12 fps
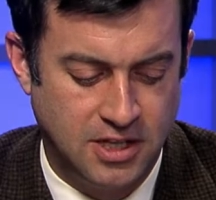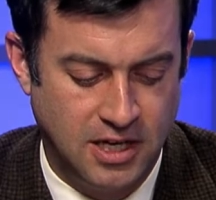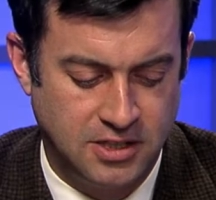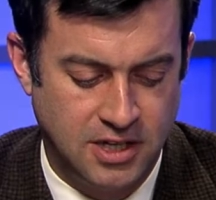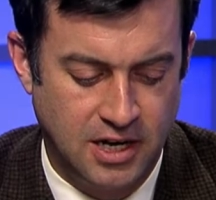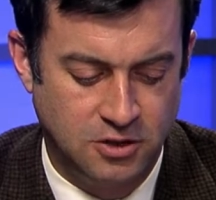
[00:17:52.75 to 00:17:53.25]

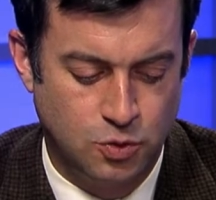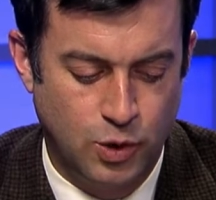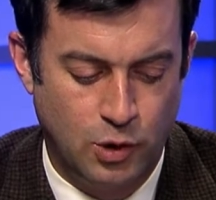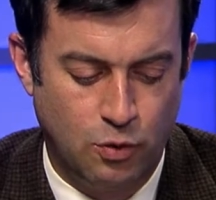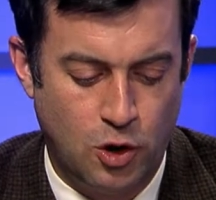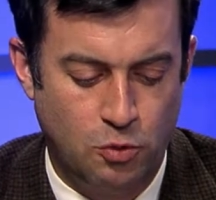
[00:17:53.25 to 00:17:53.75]
States and
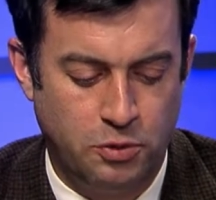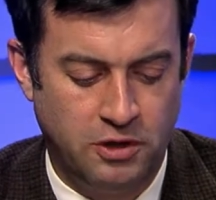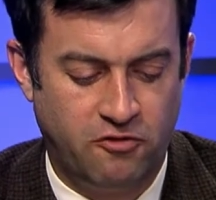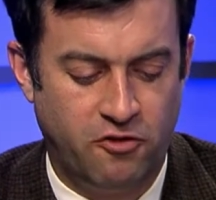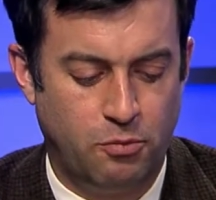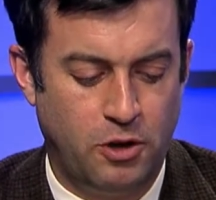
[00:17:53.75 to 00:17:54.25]
elsewhere won't
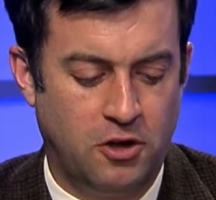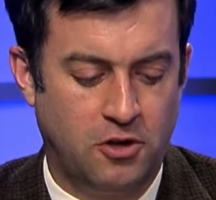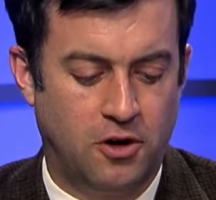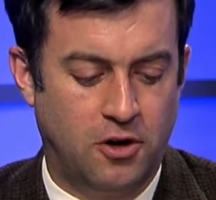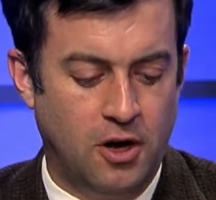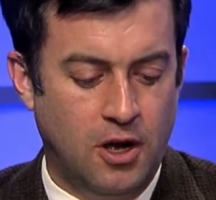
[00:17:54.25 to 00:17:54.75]
be
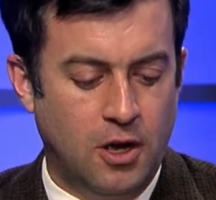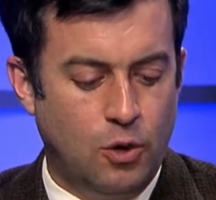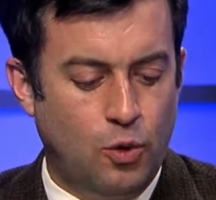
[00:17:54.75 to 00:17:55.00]
familiar.